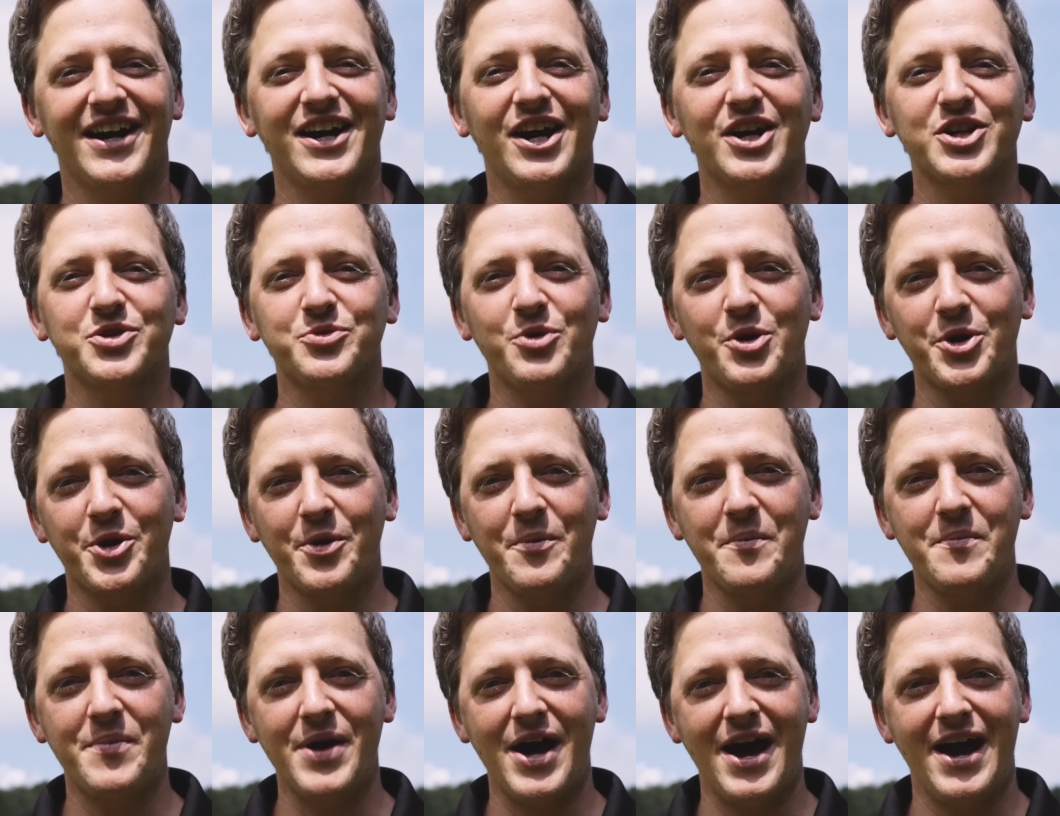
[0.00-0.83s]
guys,
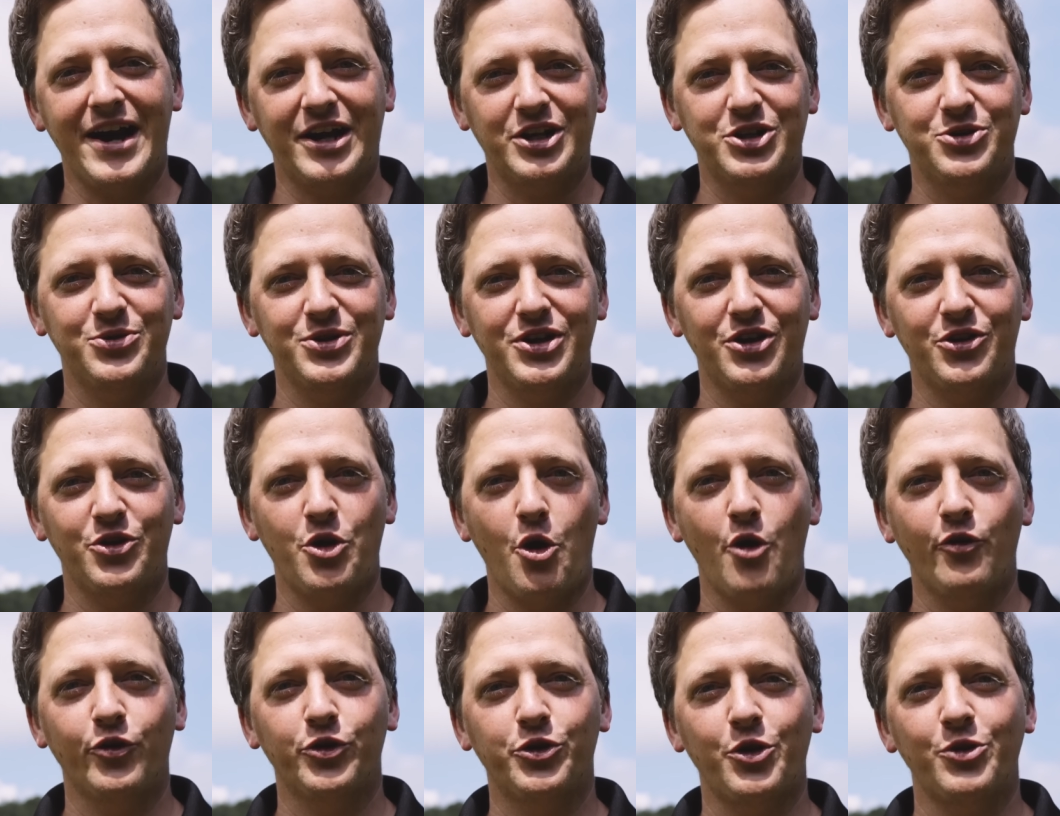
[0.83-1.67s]
welcome back to another
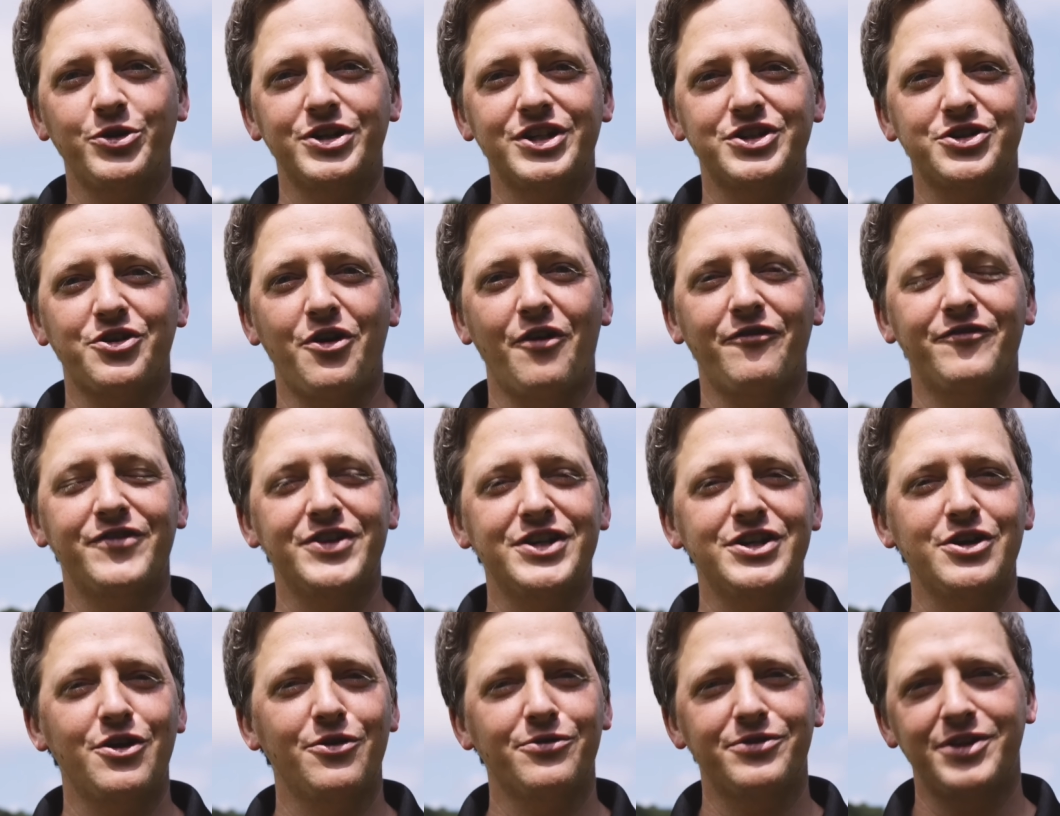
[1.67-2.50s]
Overthrow Disc Golf
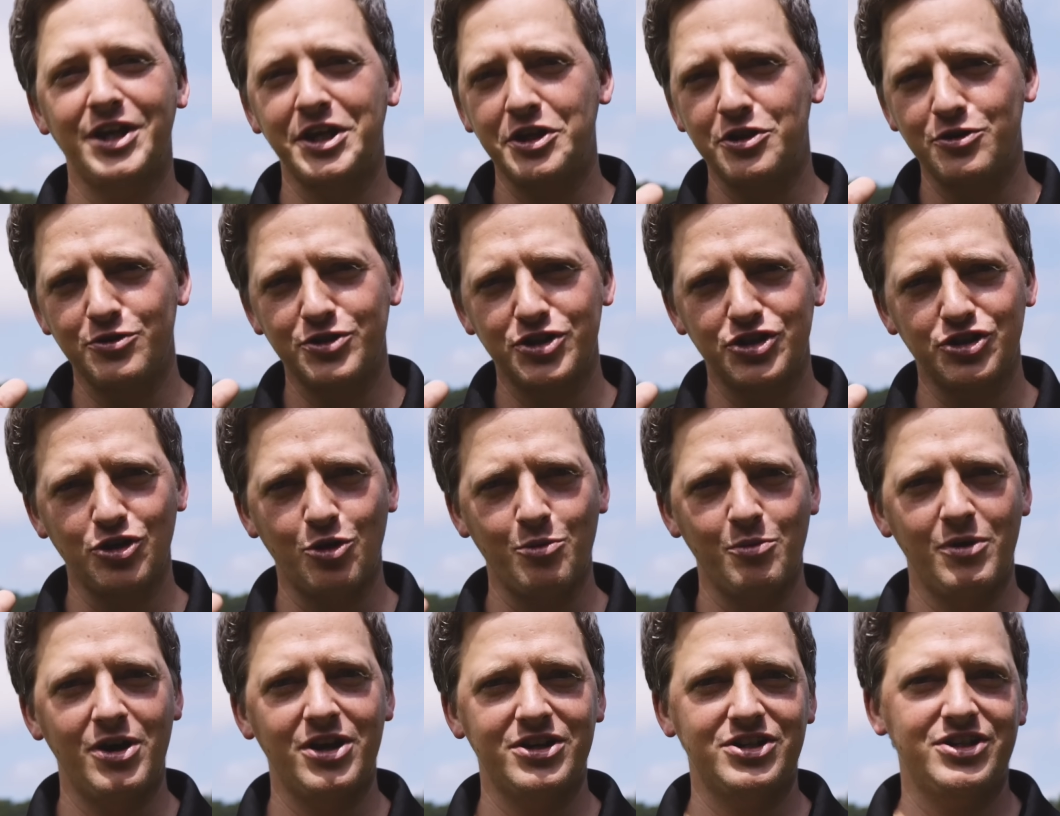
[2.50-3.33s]
video. Thank you so
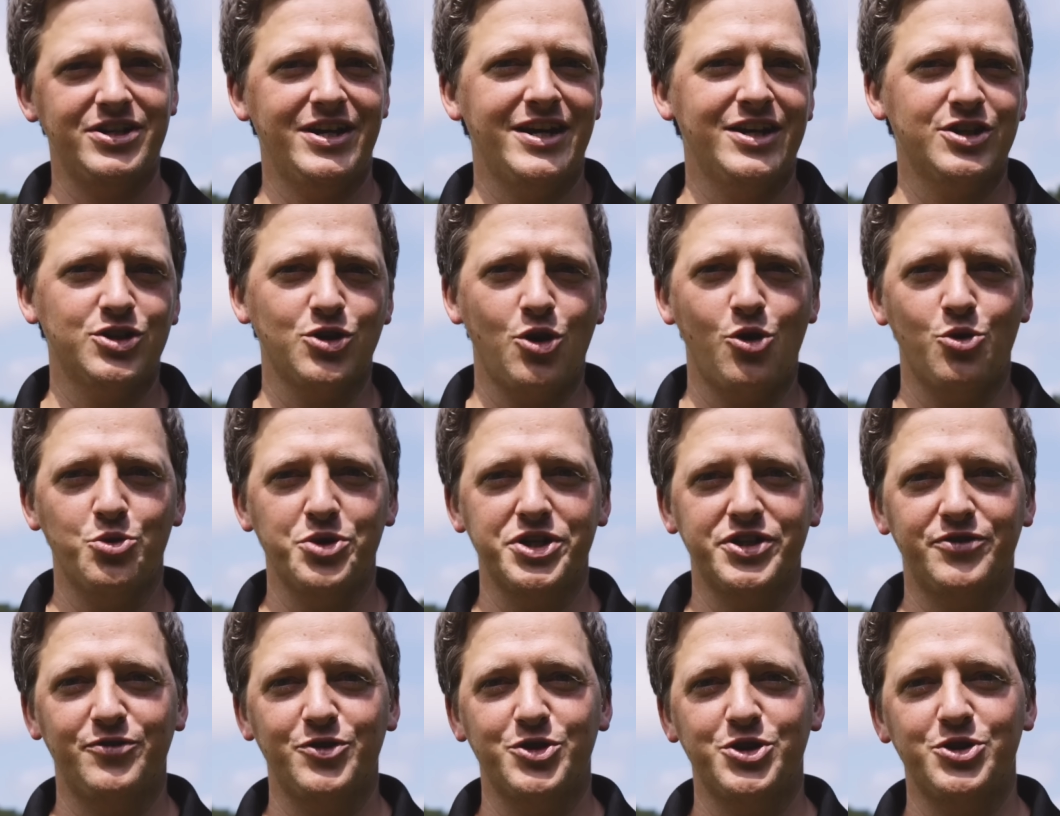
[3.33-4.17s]
much, as
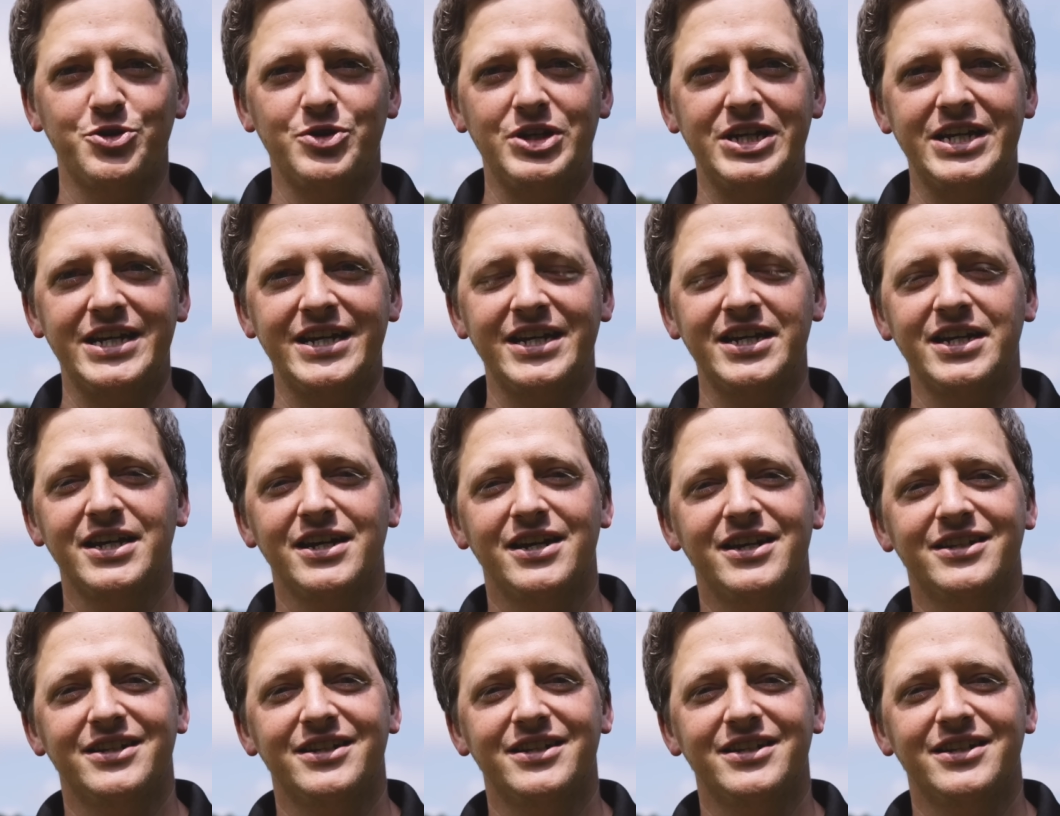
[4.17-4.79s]
always, for tuning in.